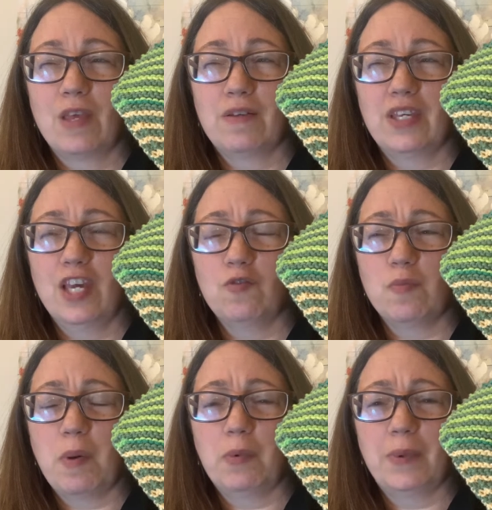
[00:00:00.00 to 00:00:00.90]
Can't
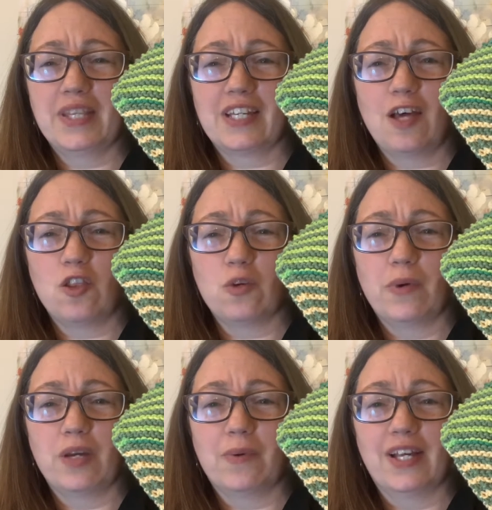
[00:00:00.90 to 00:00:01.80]
remember what the
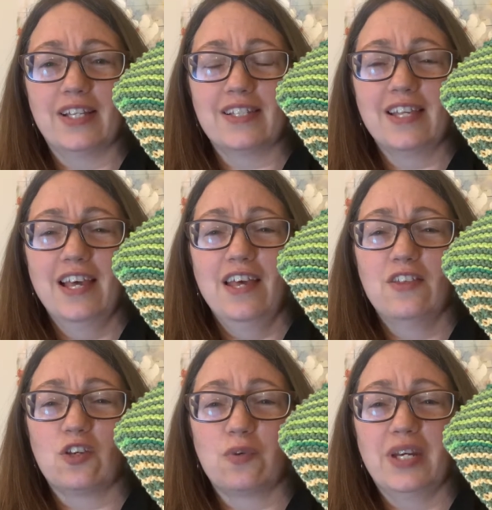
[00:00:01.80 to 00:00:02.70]
colorway was.
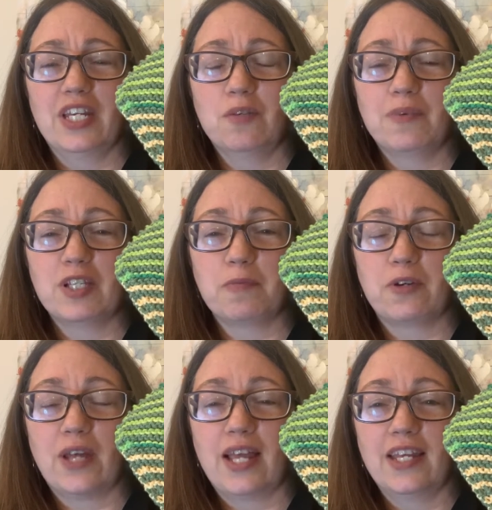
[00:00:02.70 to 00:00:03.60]
The green was
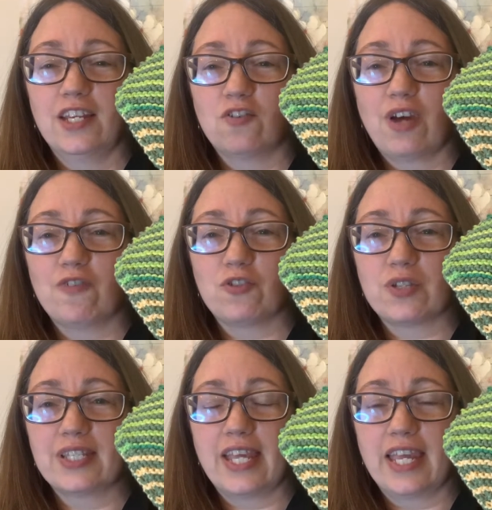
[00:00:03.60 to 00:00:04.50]
Bernat Handicrafter
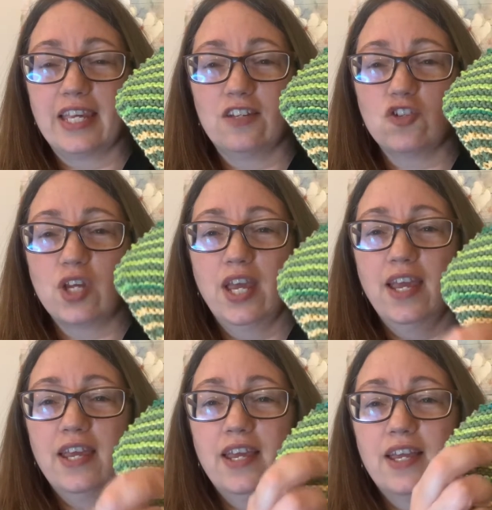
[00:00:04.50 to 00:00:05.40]
Sage,
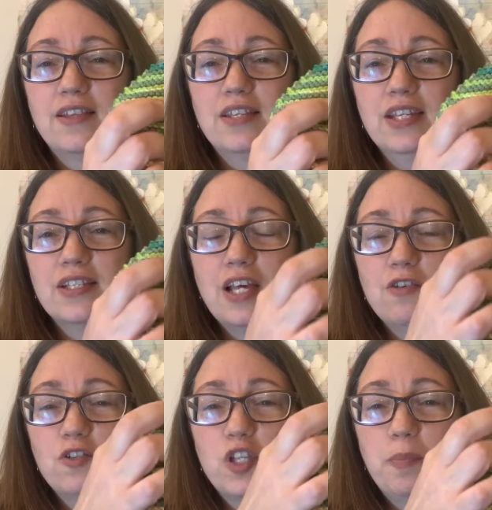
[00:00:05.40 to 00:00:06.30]
and these
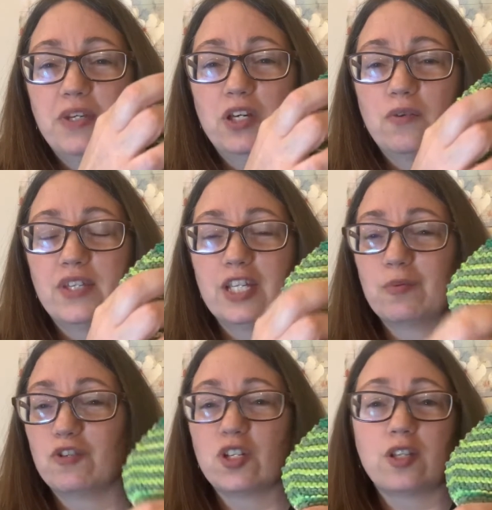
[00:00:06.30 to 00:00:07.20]
colors up here, these
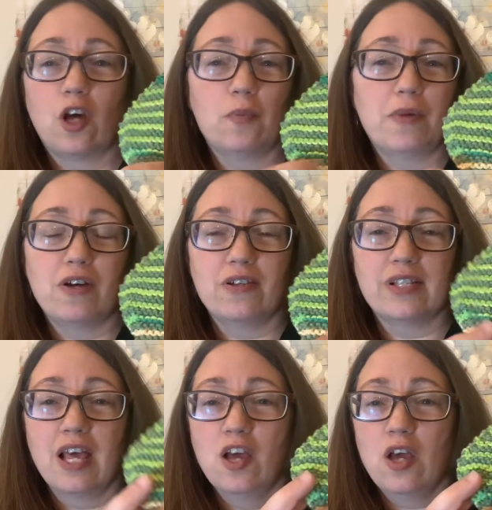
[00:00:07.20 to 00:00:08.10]
were just oddballs.
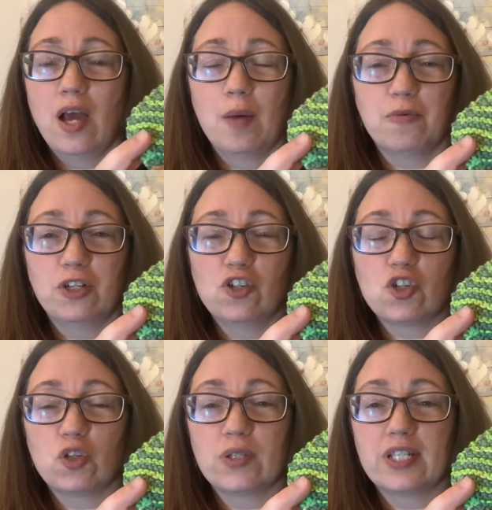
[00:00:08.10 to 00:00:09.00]
I'm pretty
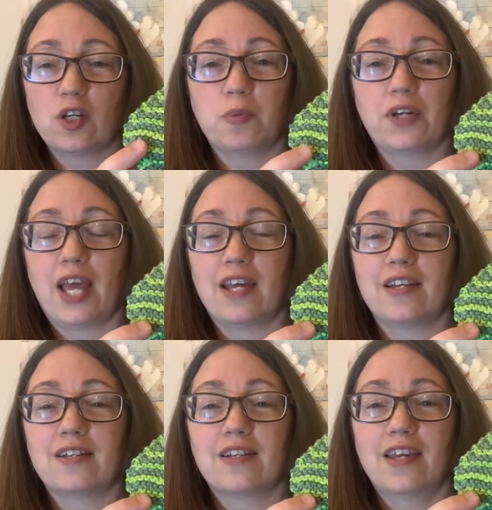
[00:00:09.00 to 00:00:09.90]
sure still
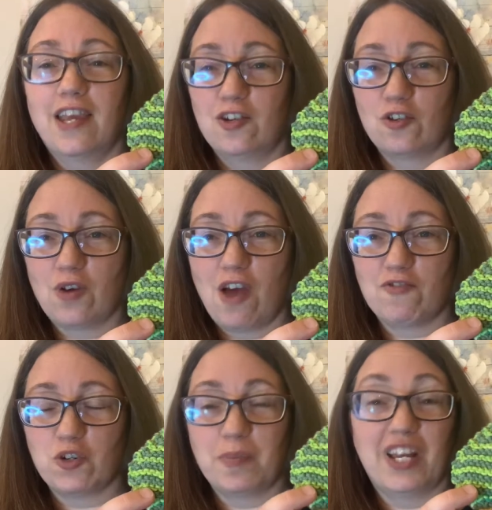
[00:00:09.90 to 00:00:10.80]
Bernat
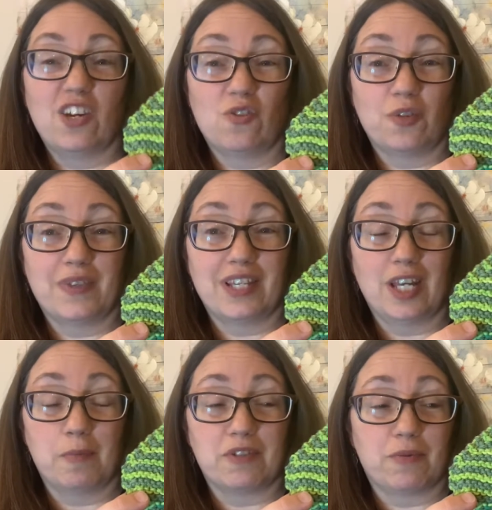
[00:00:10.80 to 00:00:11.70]
Handicrafter, but I don't know what the
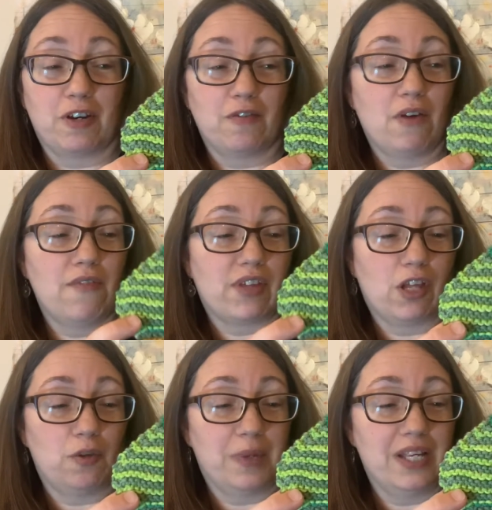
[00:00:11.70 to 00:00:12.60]
names were of the
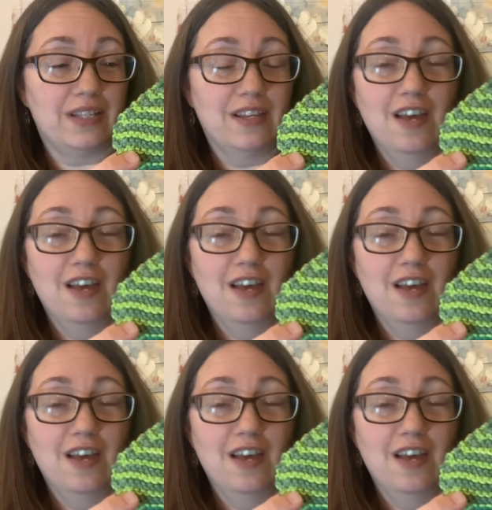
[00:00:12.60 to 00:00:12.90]
colorways.